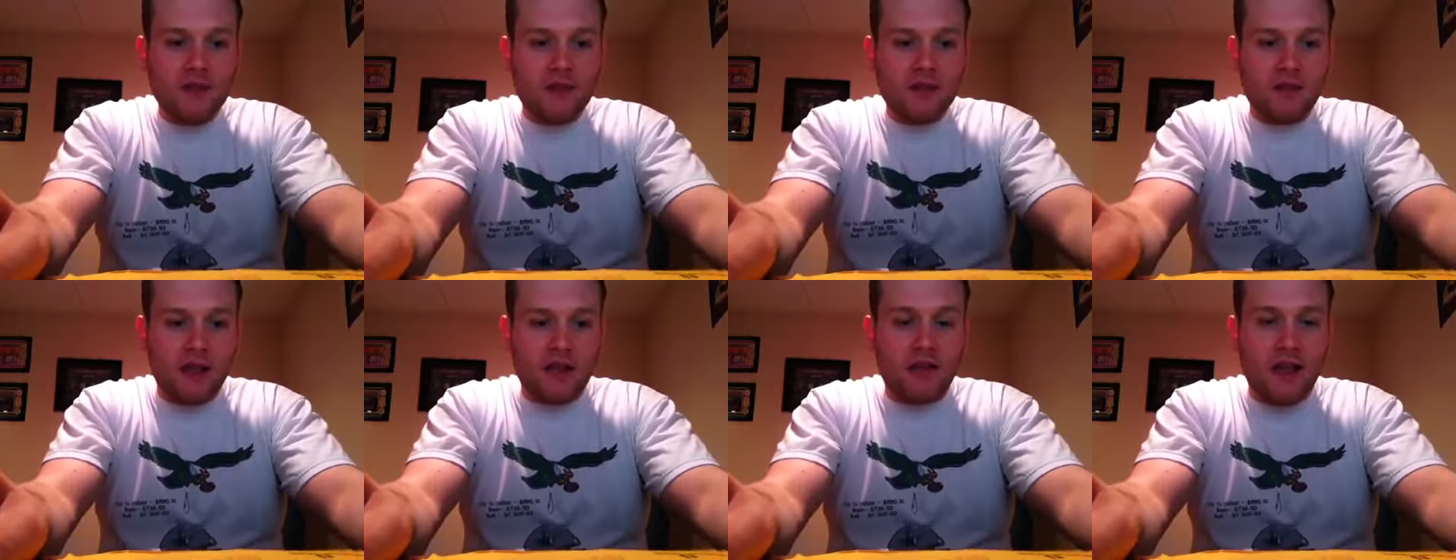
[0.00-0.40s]

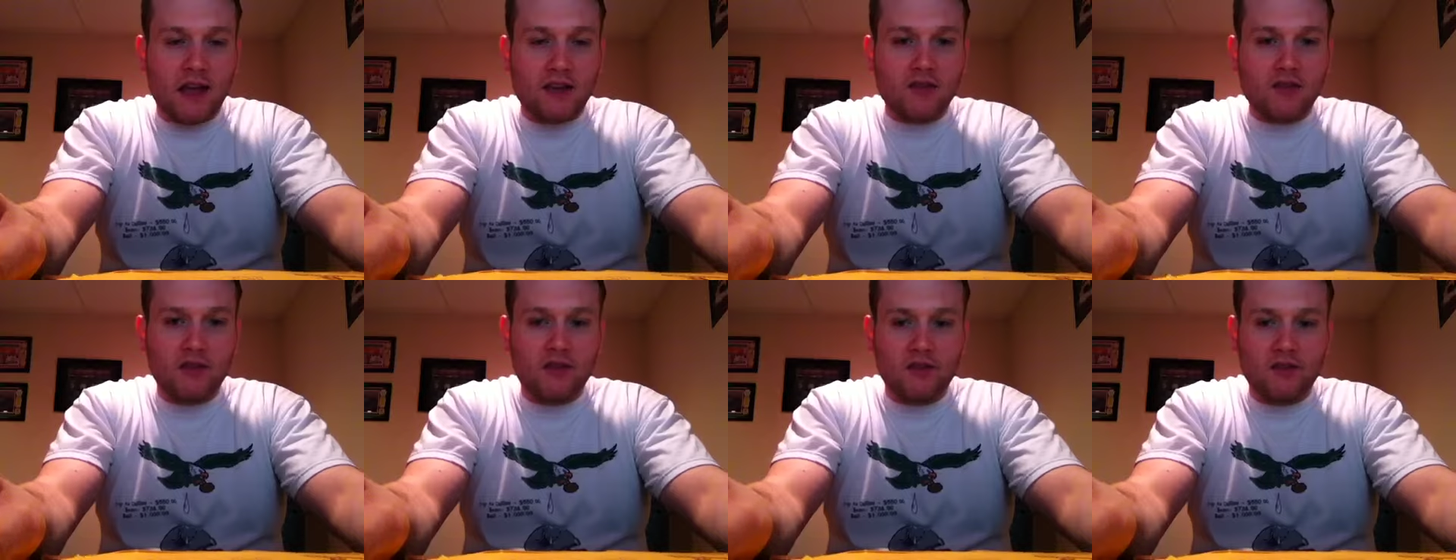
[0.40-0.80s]
That's
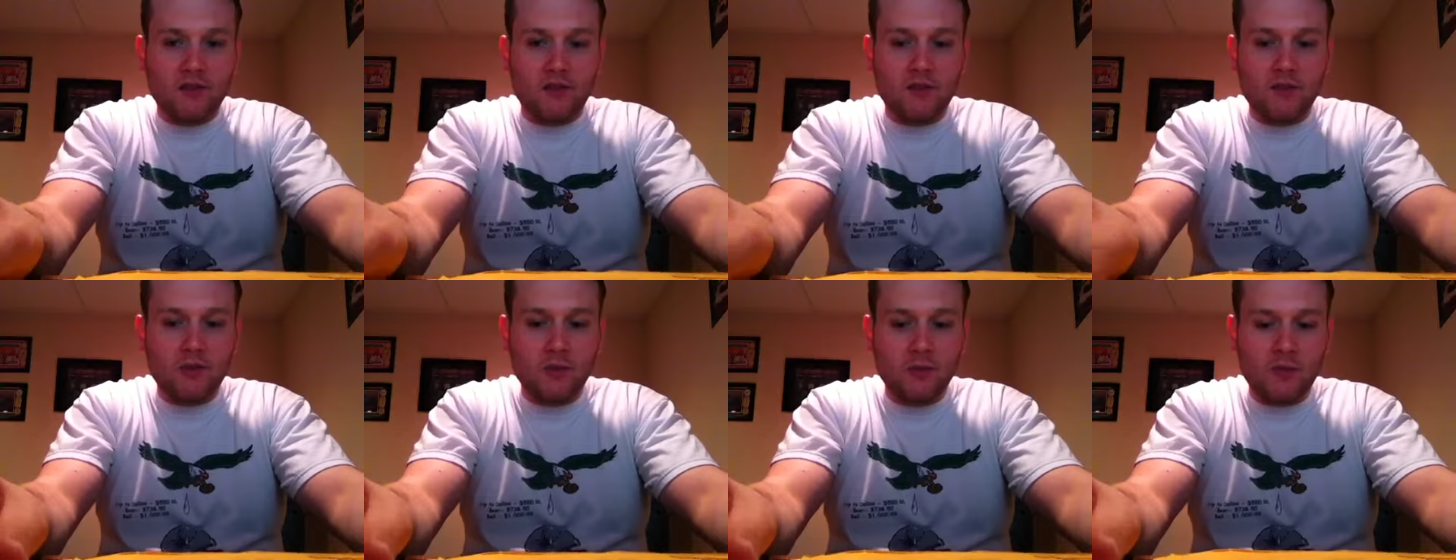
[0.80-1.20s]
actually his
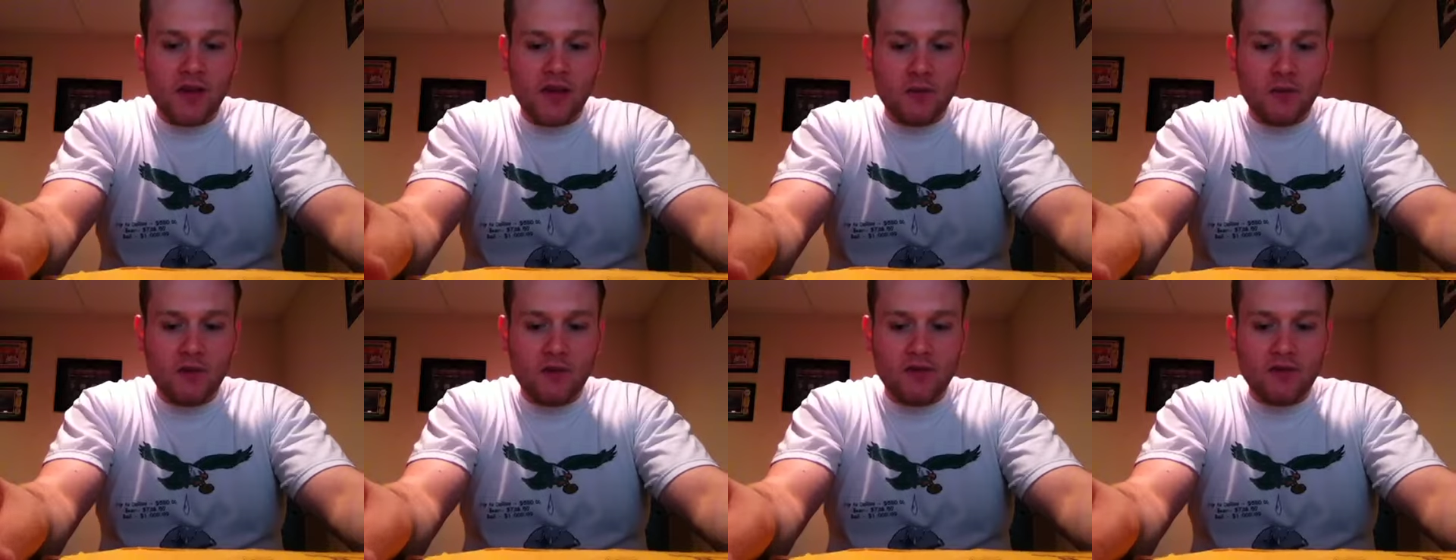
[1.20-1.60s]
YouTube
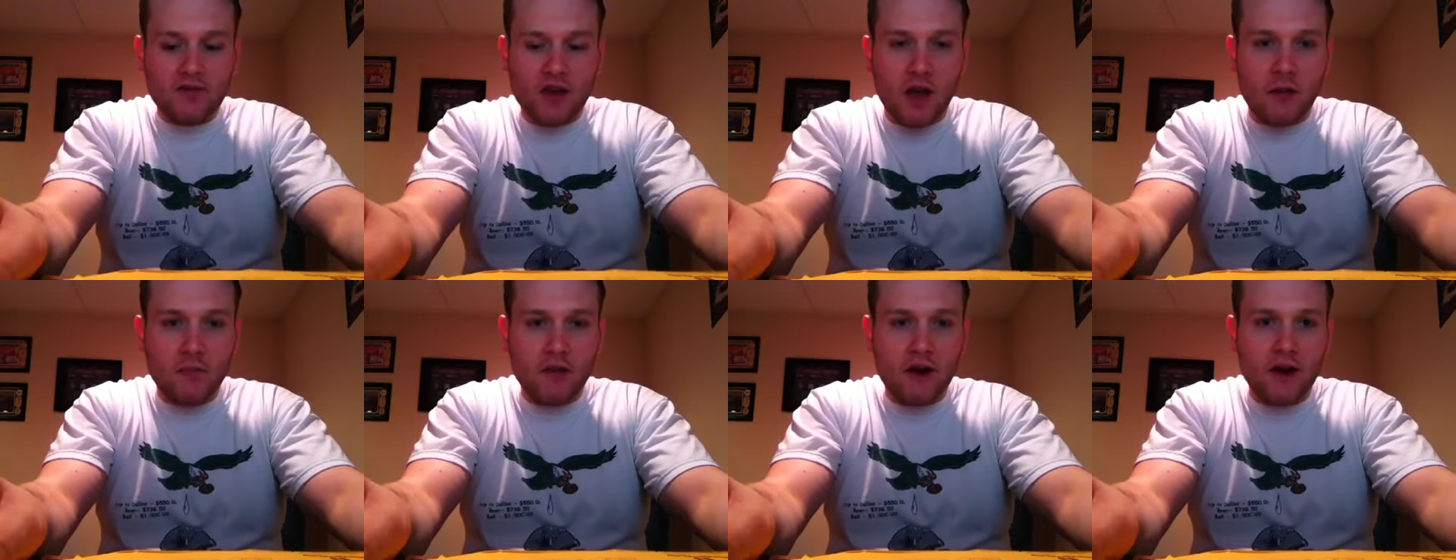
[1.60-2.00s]
name is
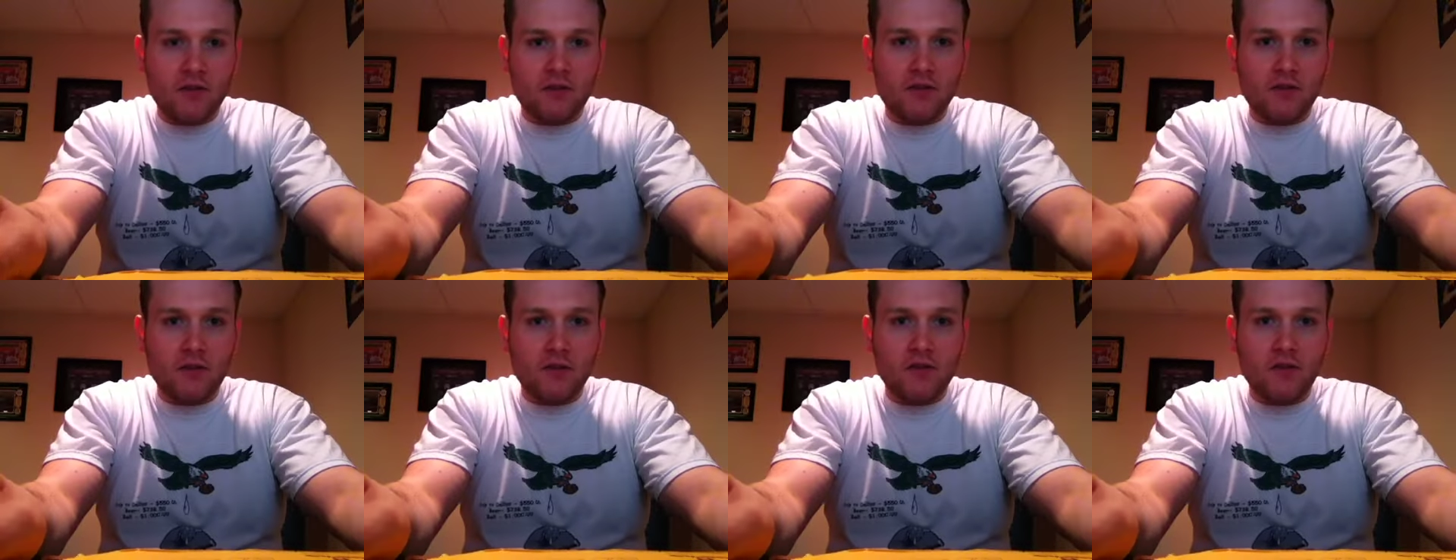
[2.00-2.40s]
John Barrett
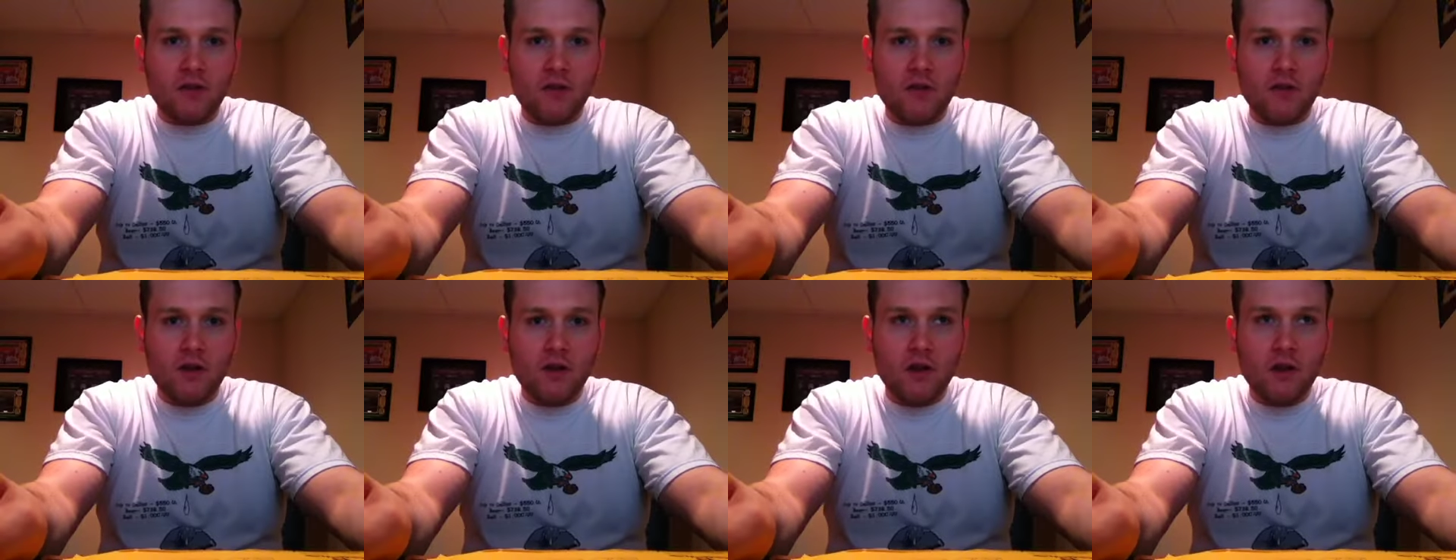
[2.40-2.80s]
too,
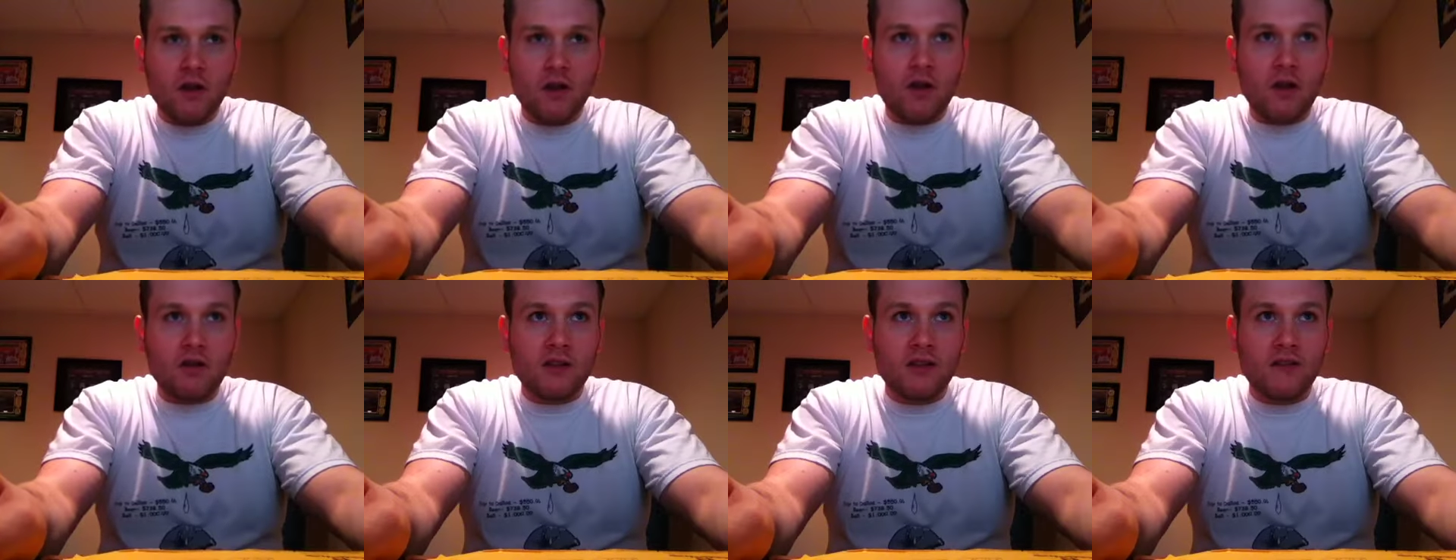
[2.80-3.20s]
so
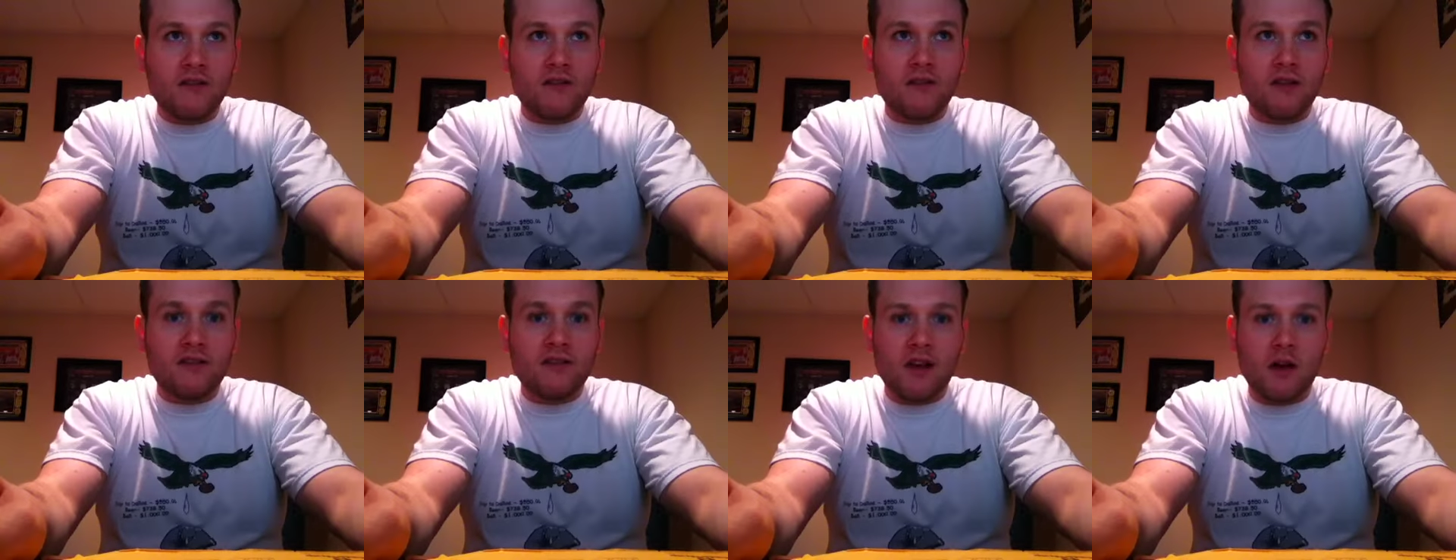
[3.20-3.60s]
I'll leave his
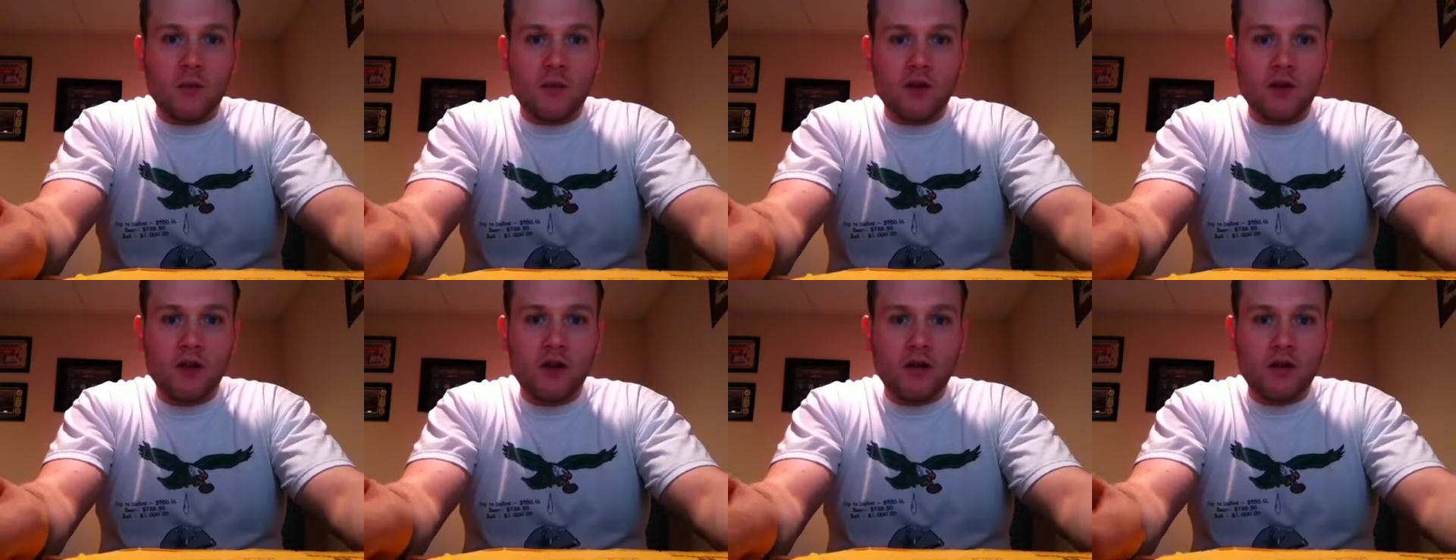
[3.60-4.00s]
link down
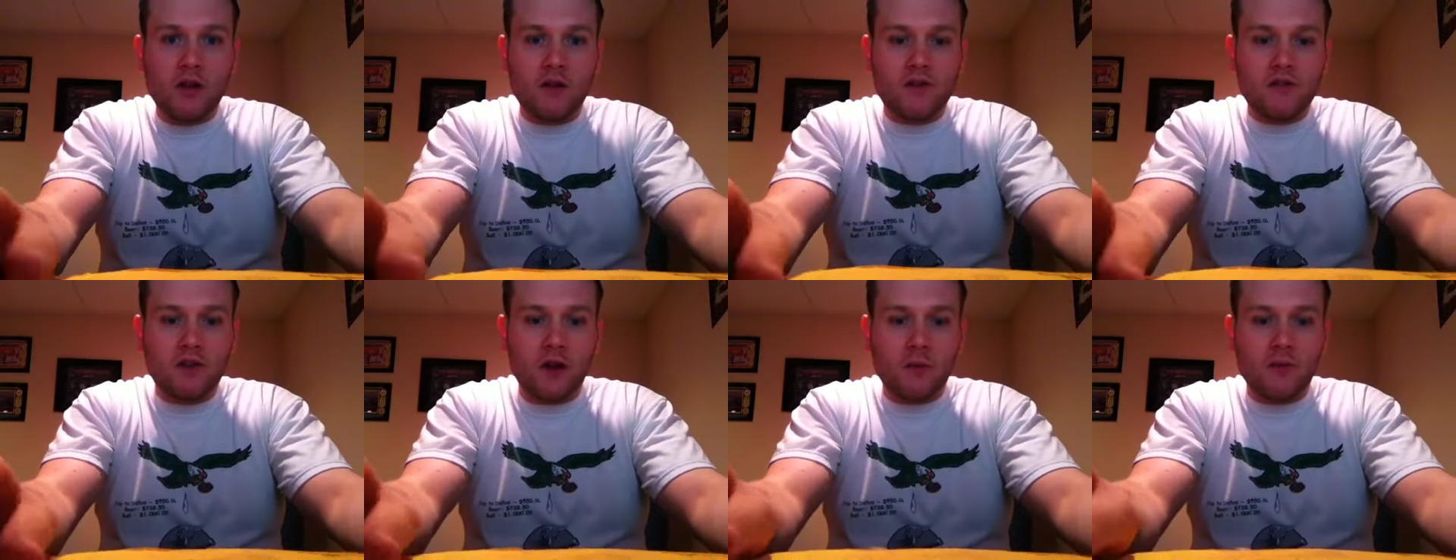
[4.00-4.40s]
below. Go
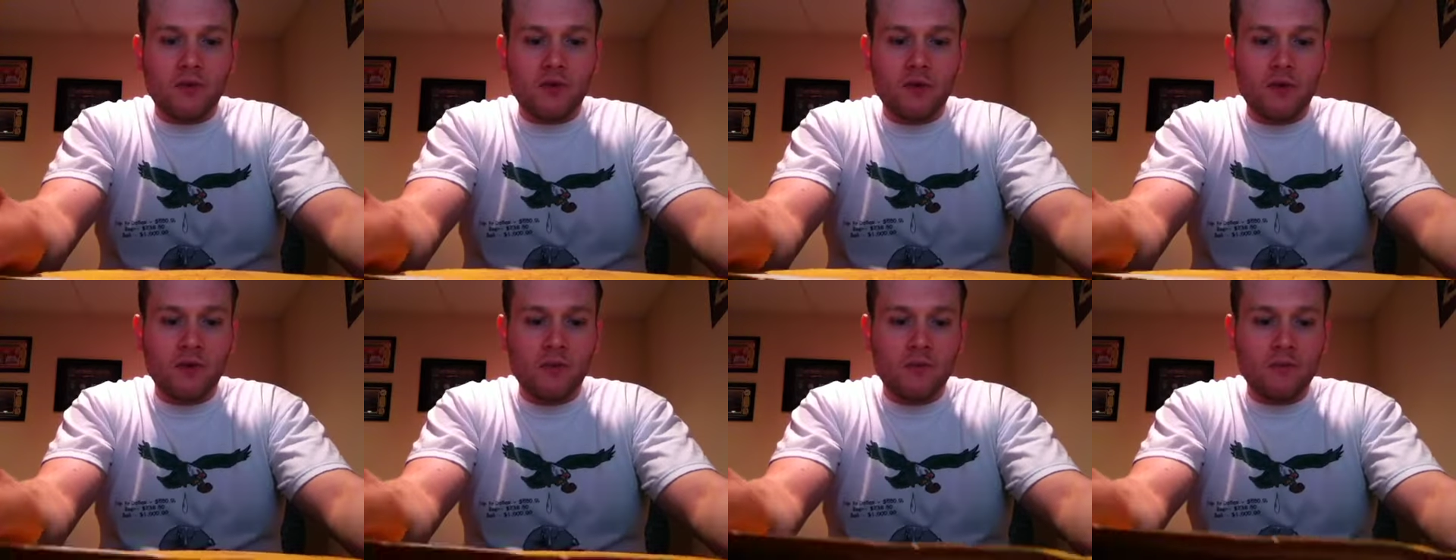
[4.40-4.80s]
sub
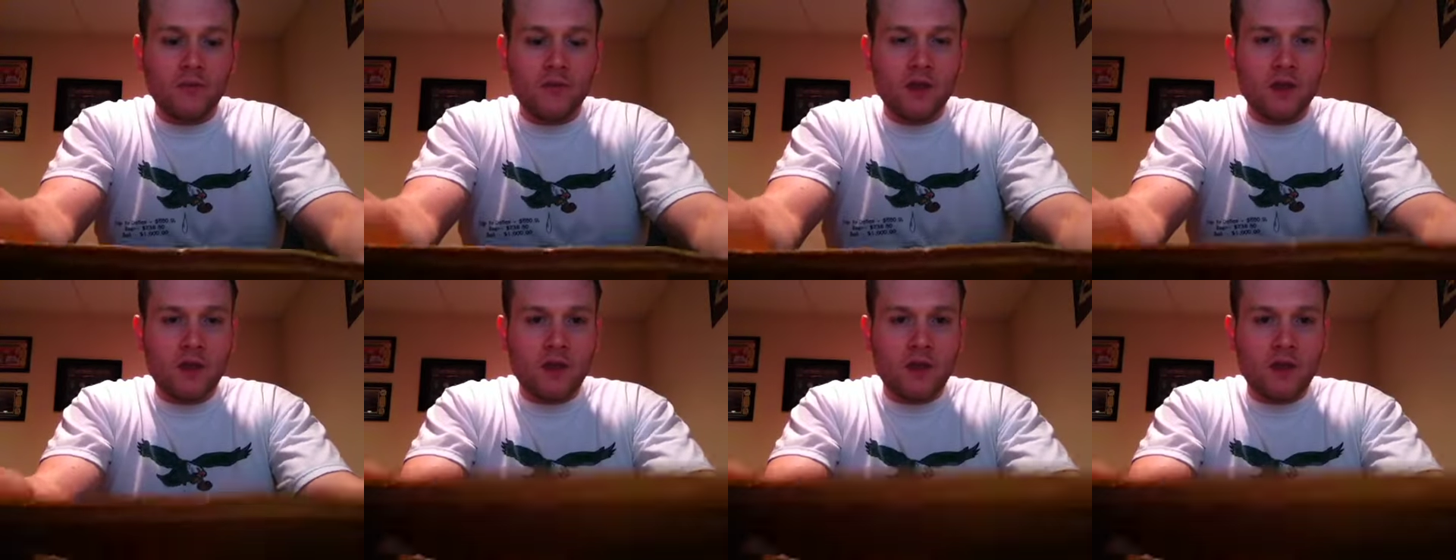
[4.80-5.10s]
to him.